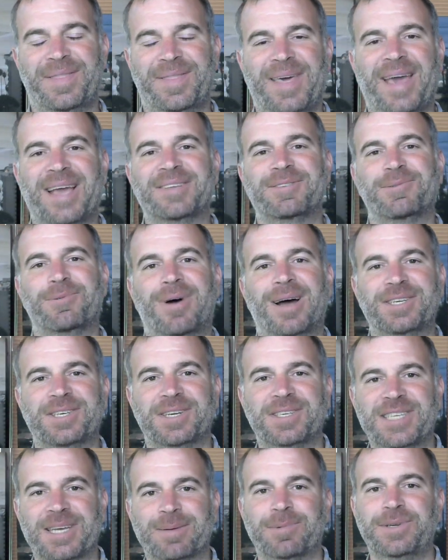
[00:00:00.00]
Thanks for
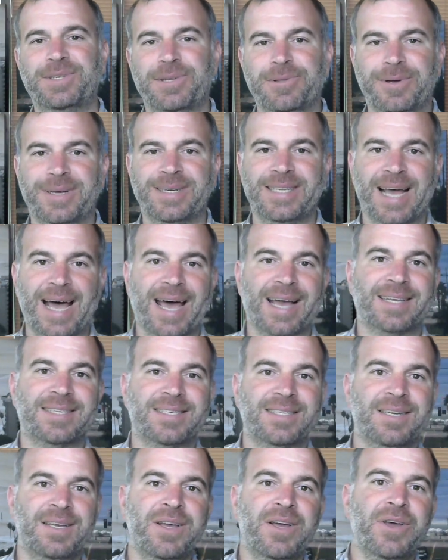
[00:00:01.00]
watching Tim and Tully
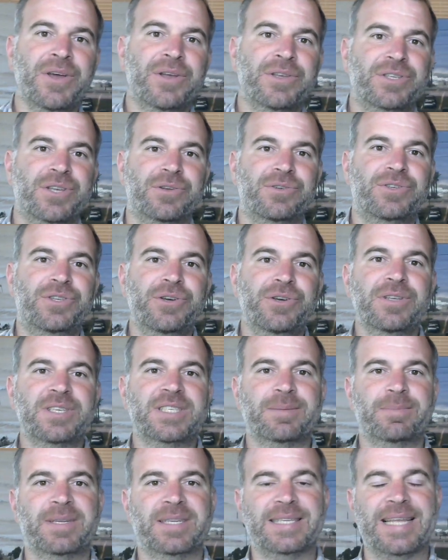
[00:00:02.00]
Tax. So due to
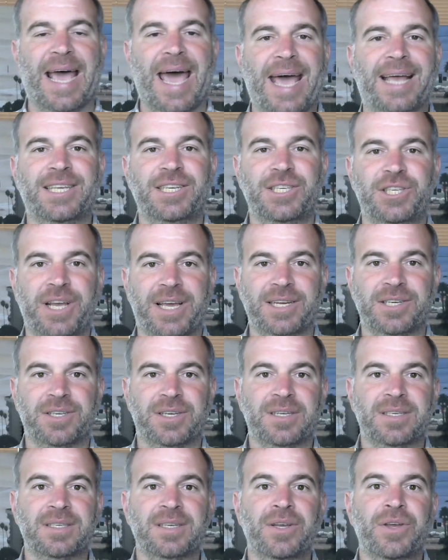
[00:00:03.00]
some of the tax
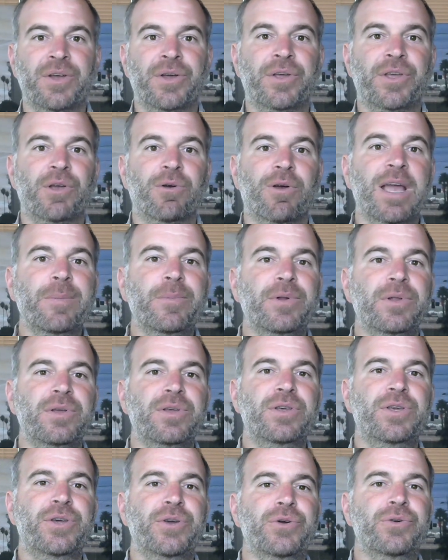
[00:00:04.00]
changes, you're able to
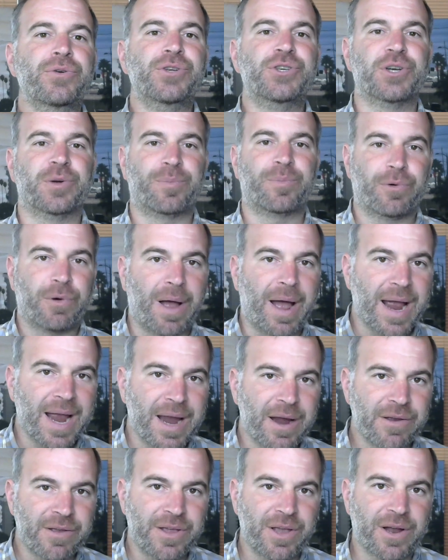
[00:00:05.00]
use your
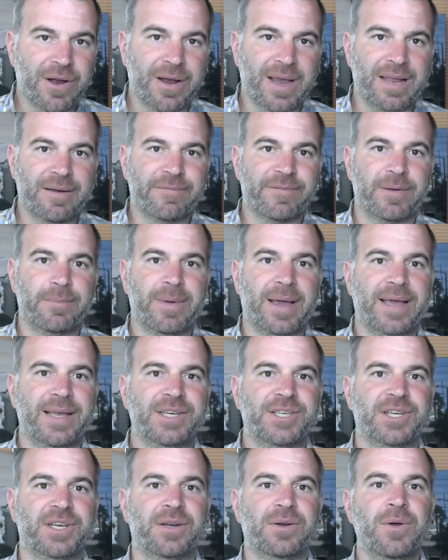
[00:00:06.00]
prior year
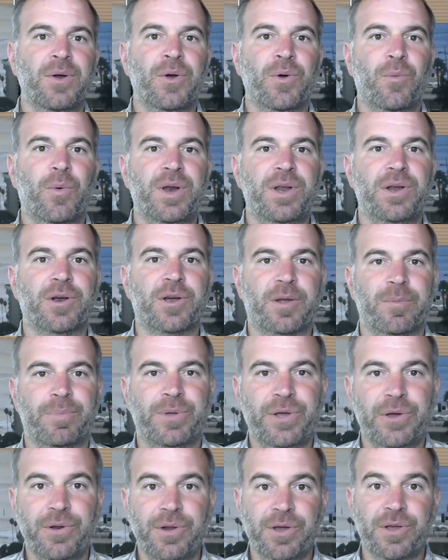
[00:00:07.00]
information when you're
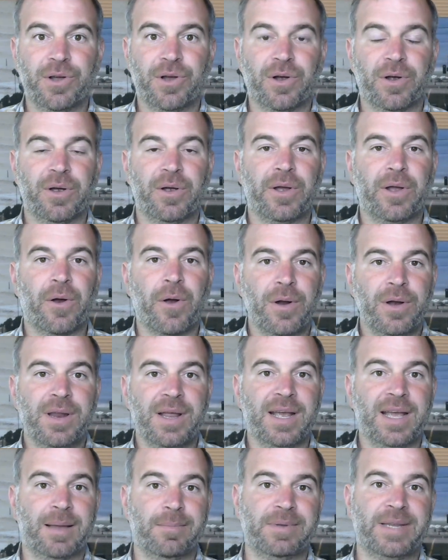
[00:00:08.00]
computing your earned
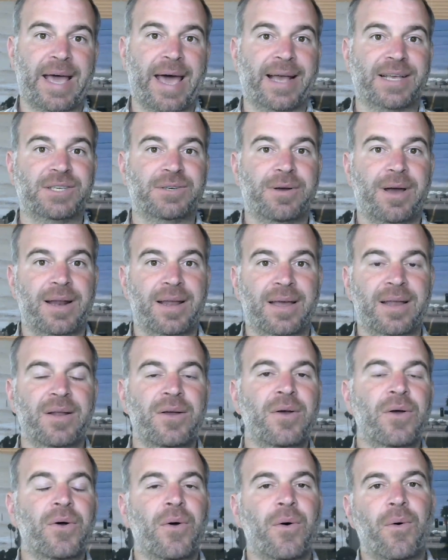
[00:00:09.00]
income tax credit
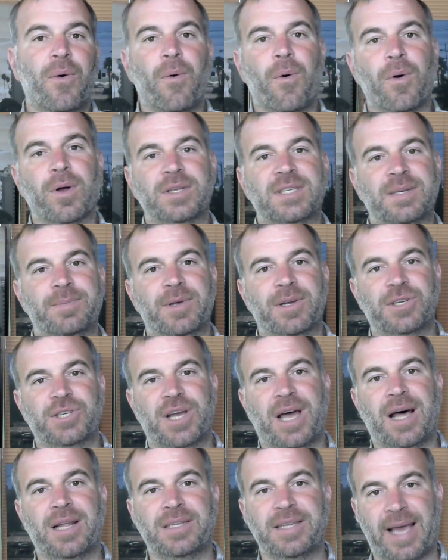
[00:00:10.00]
or some of your
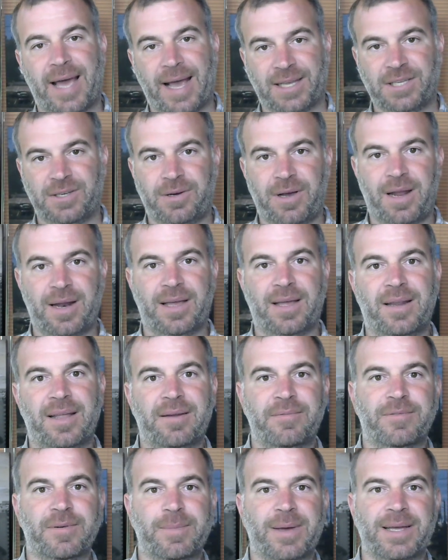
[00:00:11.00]
child tax credit
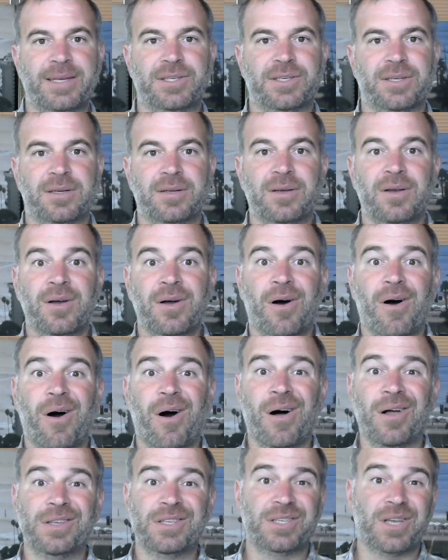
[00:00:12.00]
information.
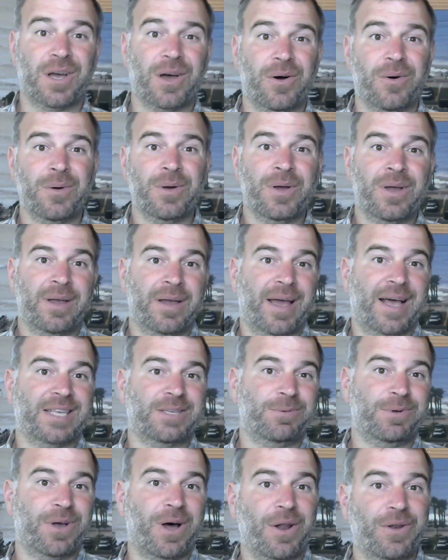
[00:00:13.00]
Also,
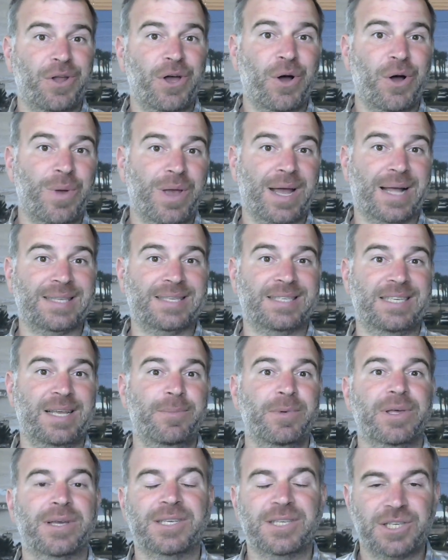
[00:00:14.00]
as we all know, we got
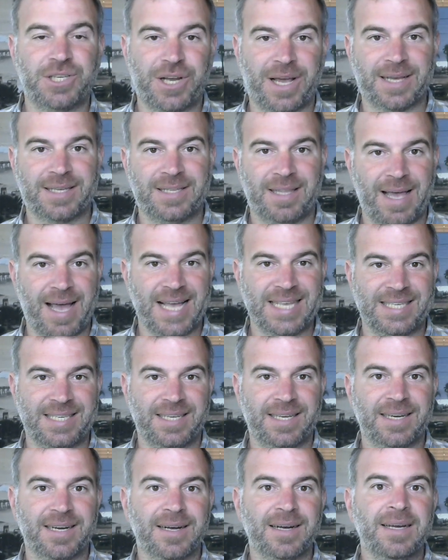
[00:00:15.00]
stimulus checks last
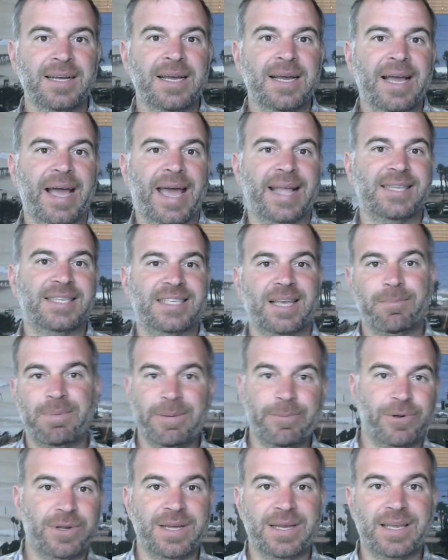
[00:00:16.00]
year, and some
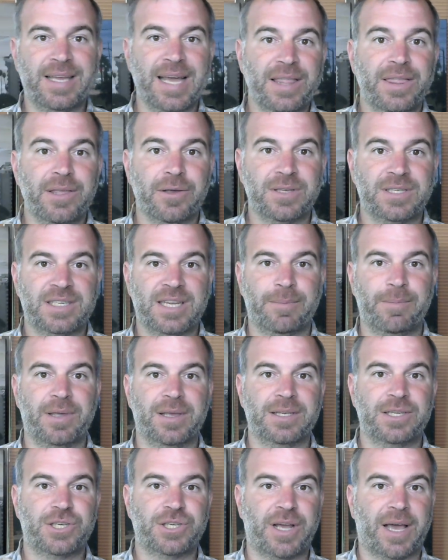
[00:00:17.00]
people didn't get those
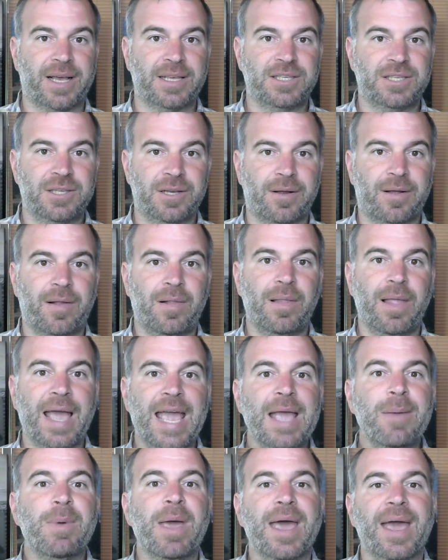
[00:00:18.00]
stimulus checks. So they're
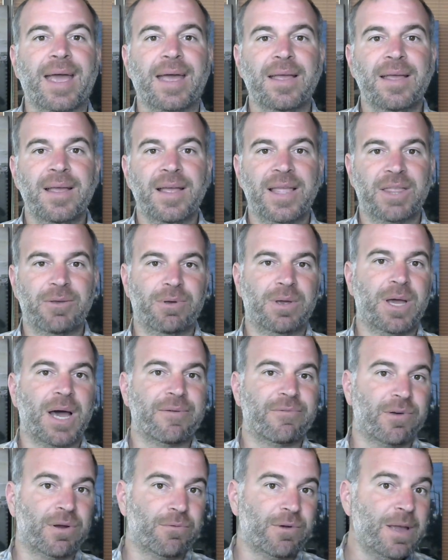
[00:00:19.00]
claiming the
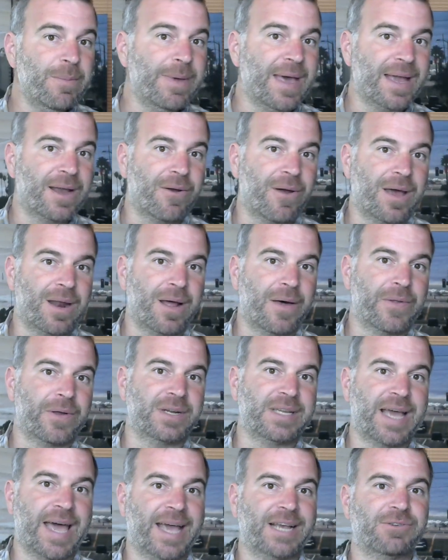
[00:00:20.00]
recovery rebate credit on
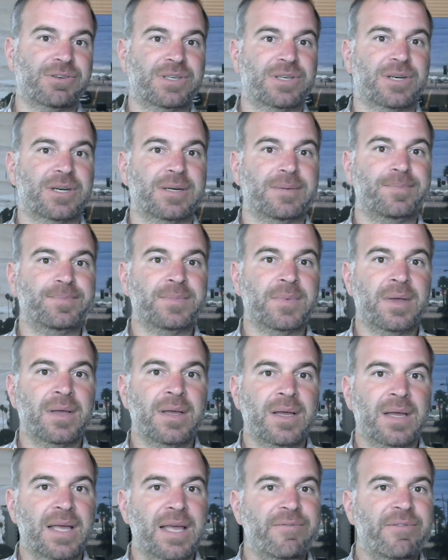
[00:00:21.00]
their tax return.
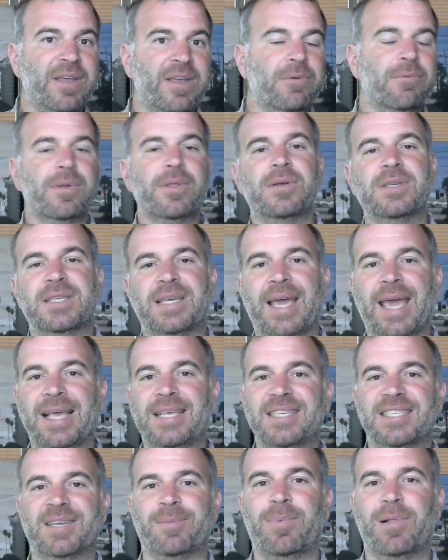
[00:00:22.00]
If either one of those
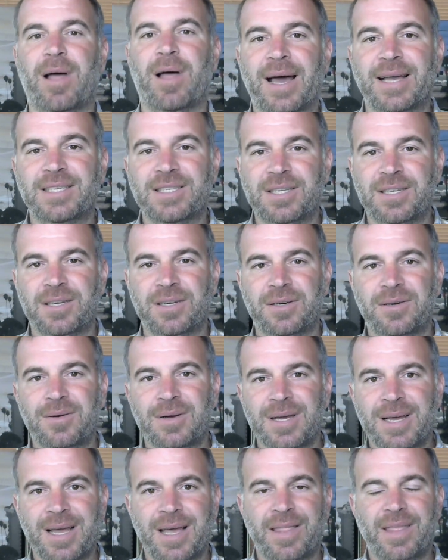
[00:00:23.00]
cases applies to
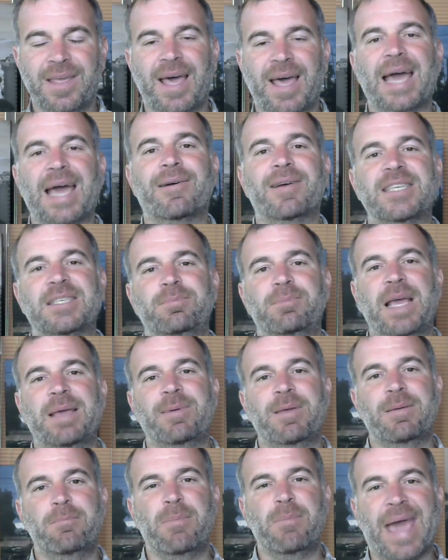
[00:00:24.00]
you, the IRS may
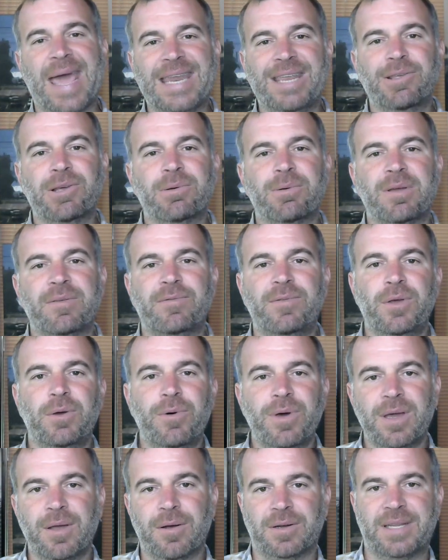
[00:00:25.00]
be manually
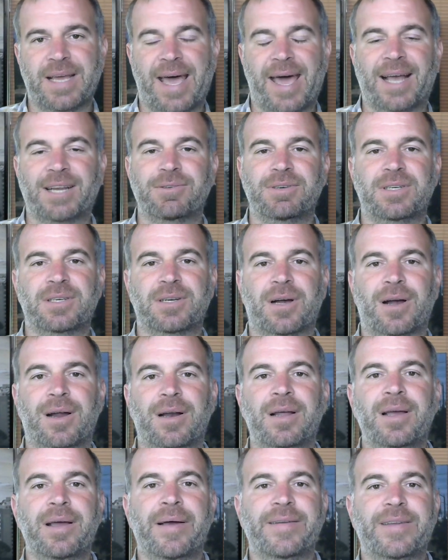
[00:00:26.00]
reviewing your tax
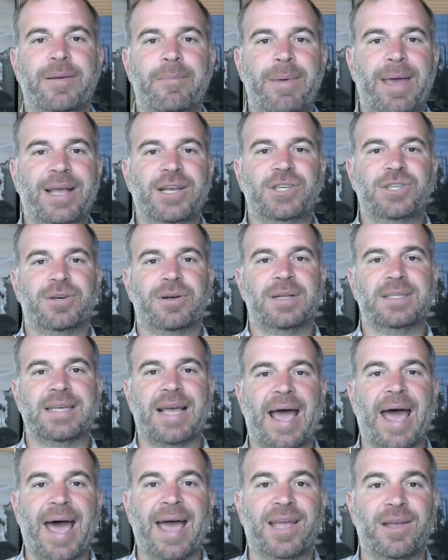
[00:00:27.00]
return to make sure it's
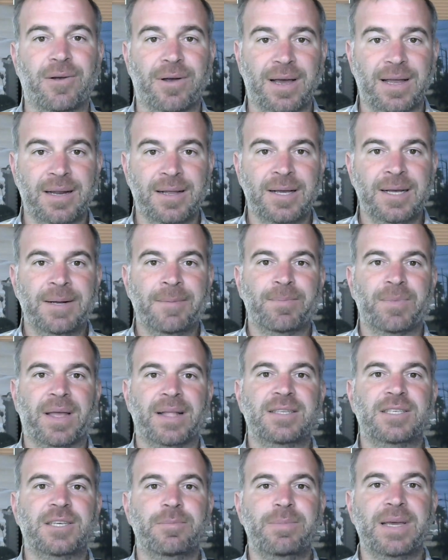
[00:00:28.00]
accurate.
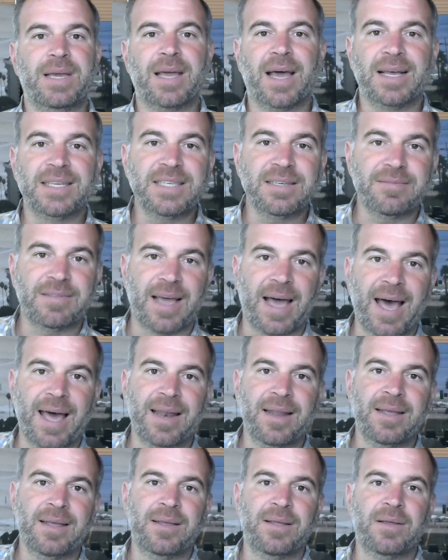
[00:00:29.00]
And so because of
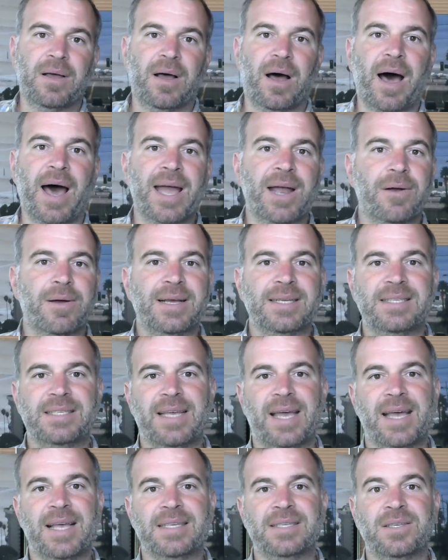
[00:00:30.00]
that, IRS
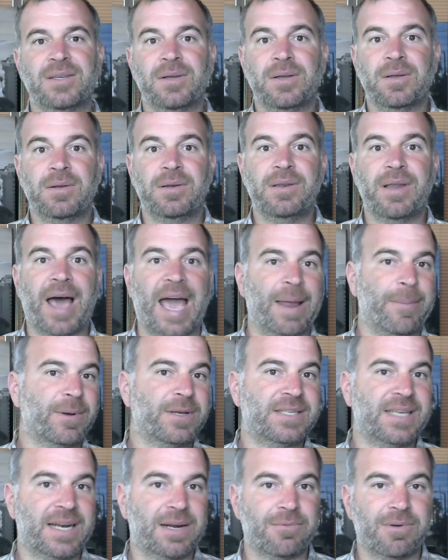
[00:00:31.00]
says
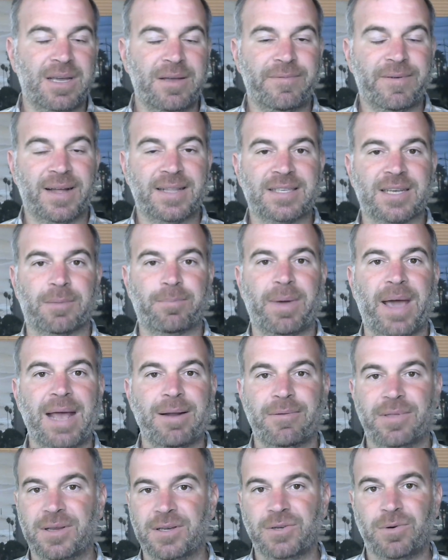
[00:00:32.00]
90% of refunds are
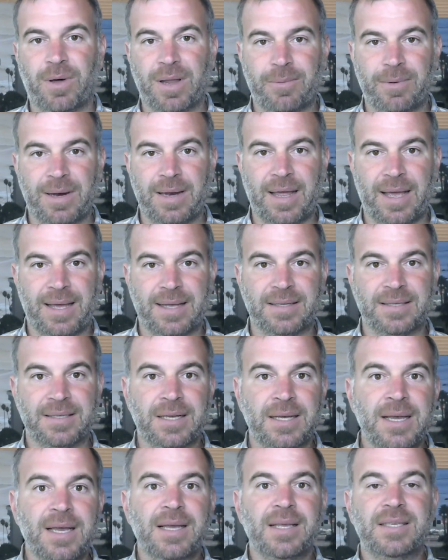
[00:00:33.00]
paid within 21 days.
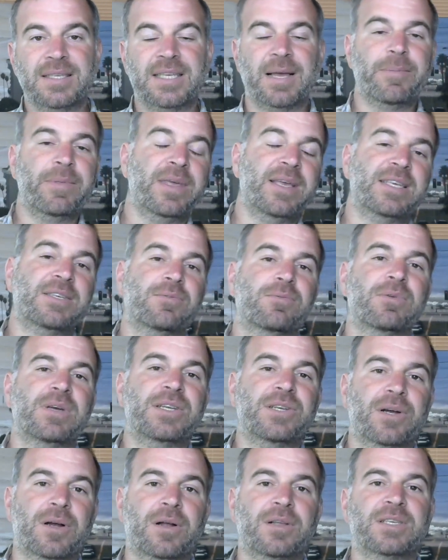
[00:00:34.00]
Some of these
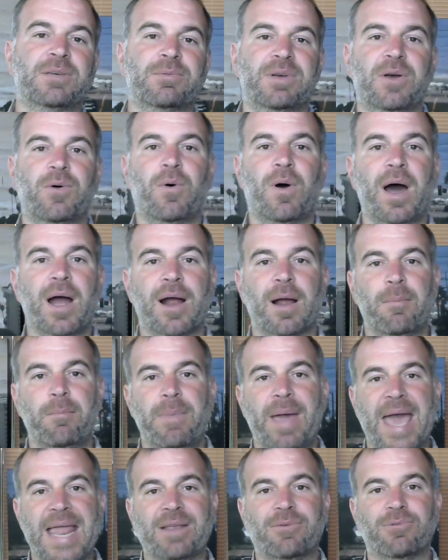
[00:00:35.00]
returns that require a
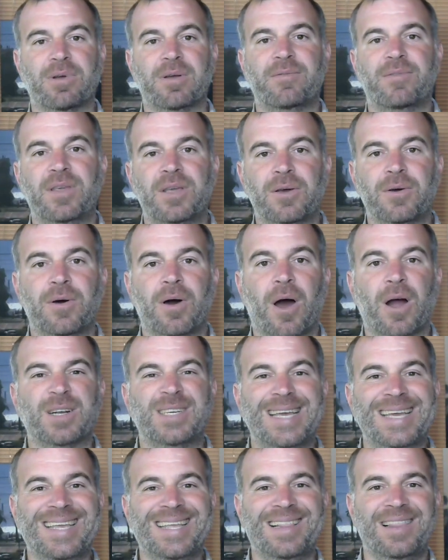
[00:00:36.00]
manual review are
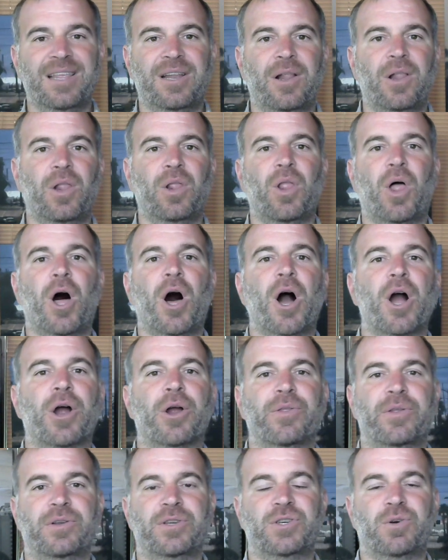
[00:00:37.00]
taking a little
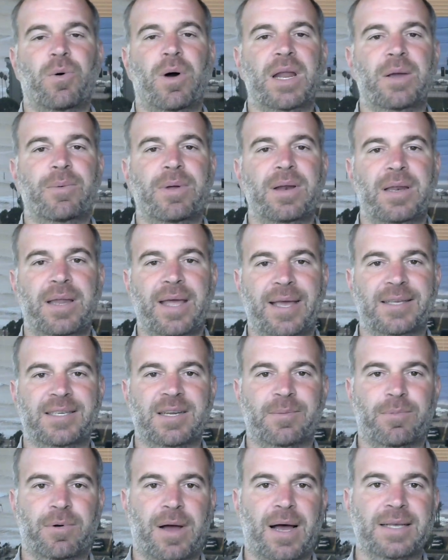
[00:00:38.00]
longer than 21 days
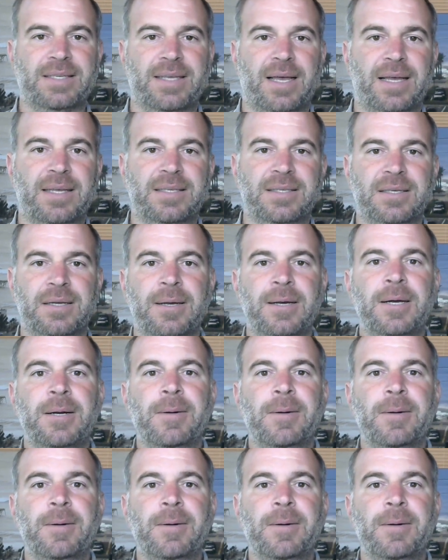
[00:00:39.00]
to process.